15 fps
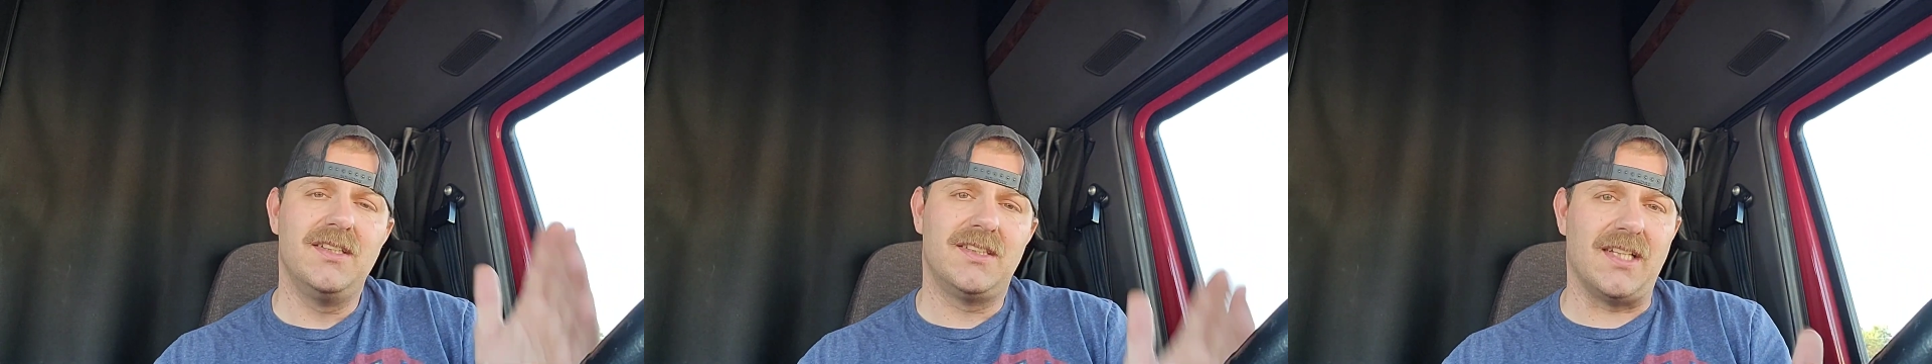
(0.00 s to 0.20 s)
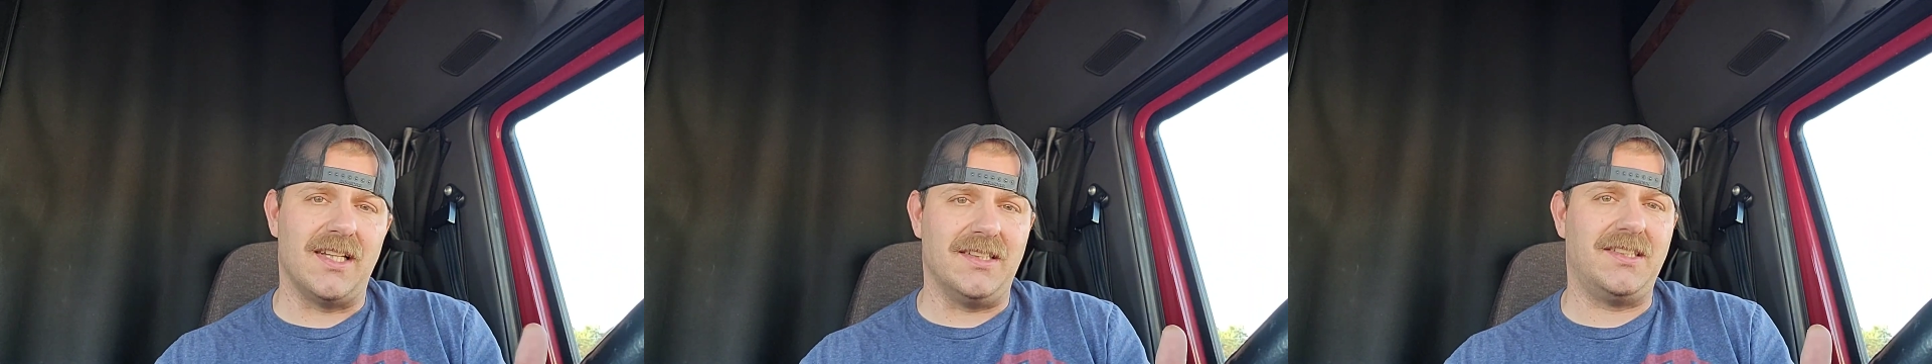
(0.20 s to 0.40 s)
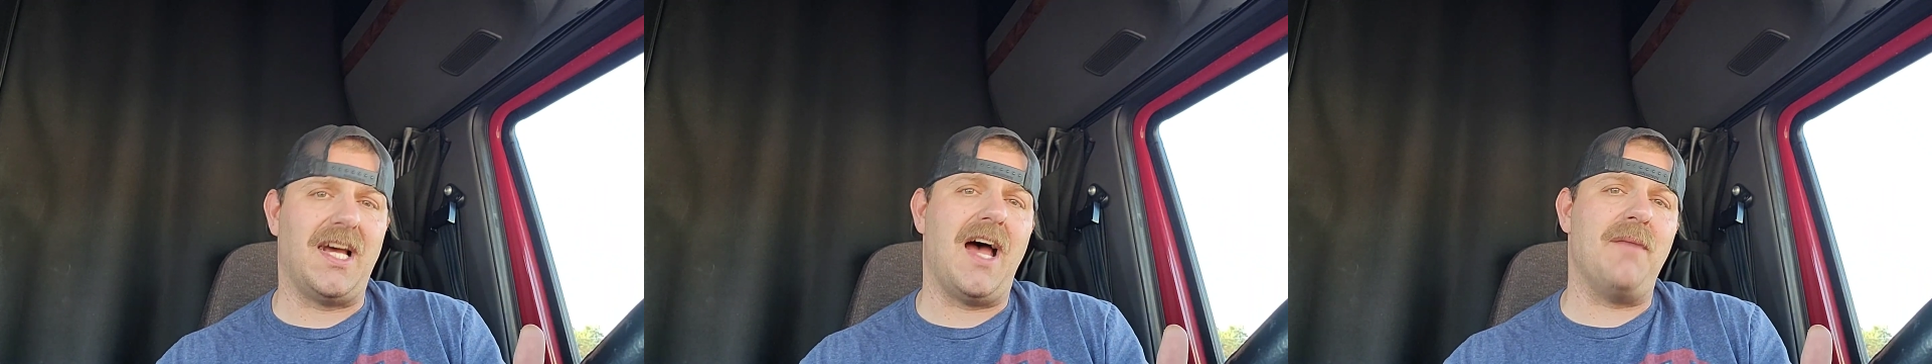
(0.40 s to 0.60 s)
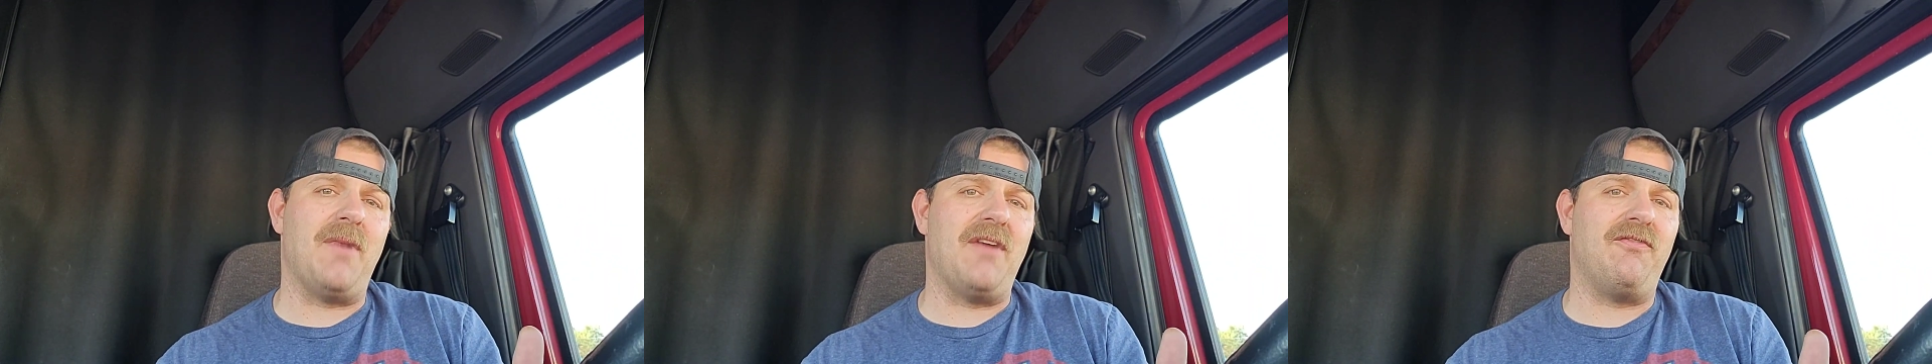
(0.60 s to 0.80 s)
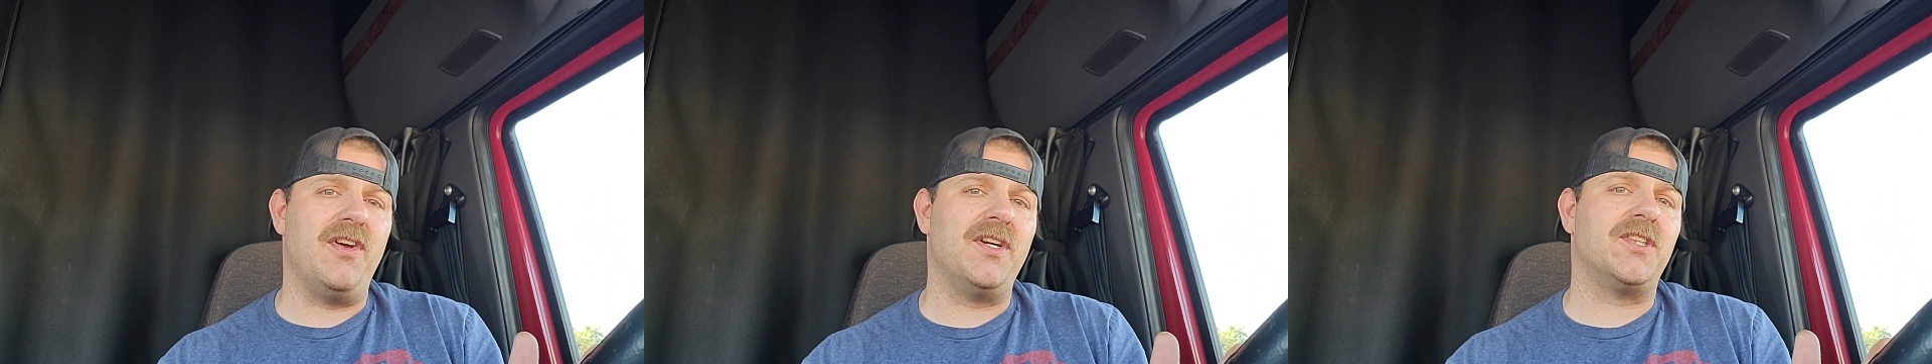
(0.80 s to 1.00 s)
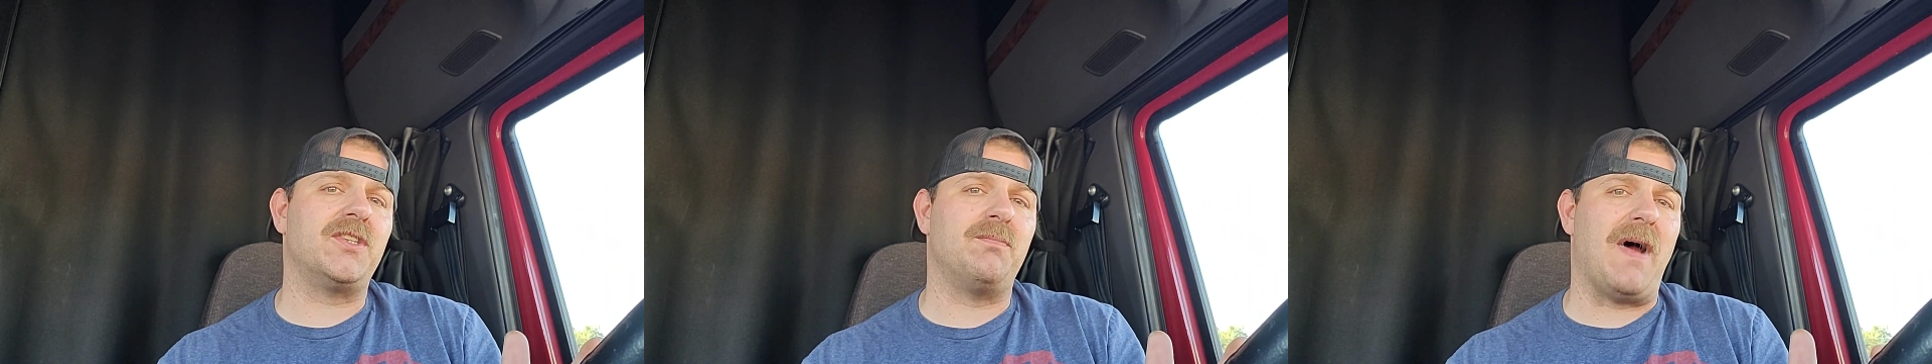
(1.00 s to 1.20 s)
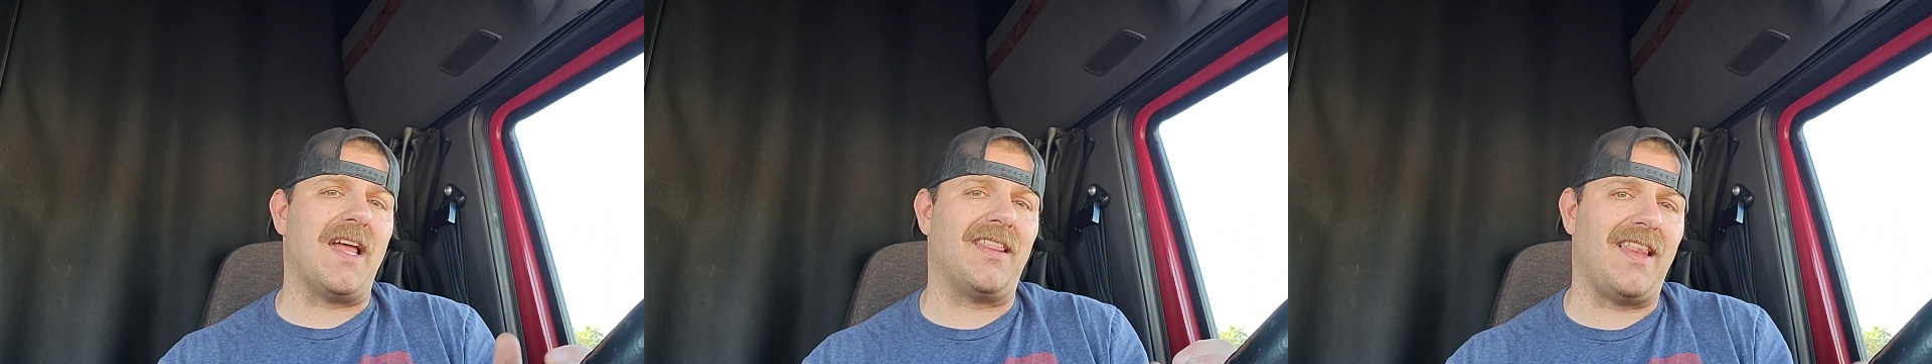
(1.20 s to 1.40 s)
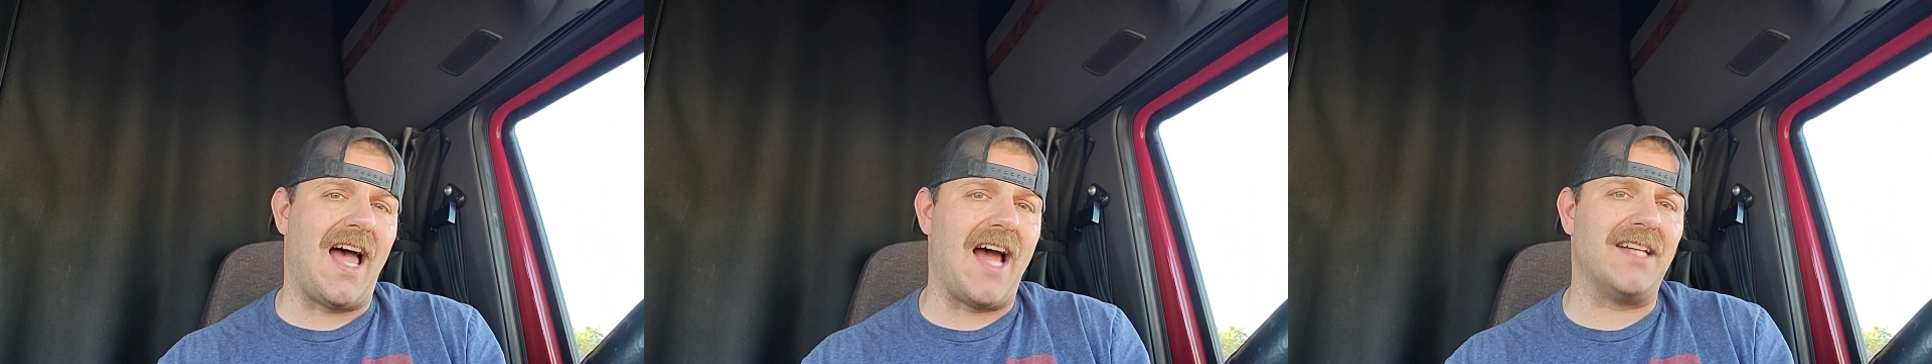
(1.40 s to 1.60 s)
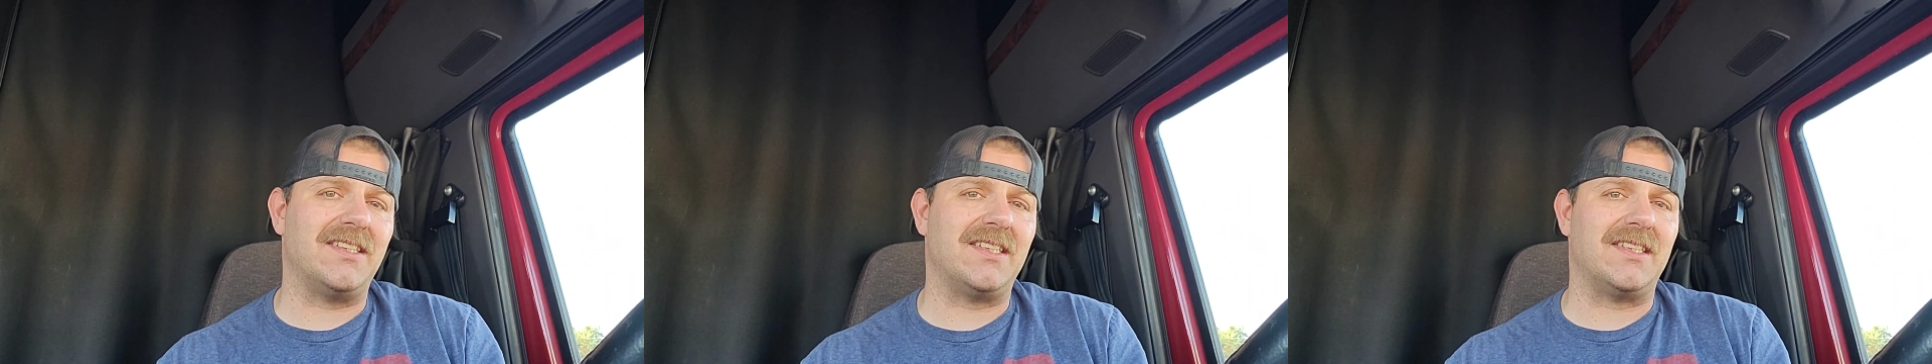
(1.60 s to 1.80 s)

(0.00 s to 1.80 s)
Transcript: to the time I finished my last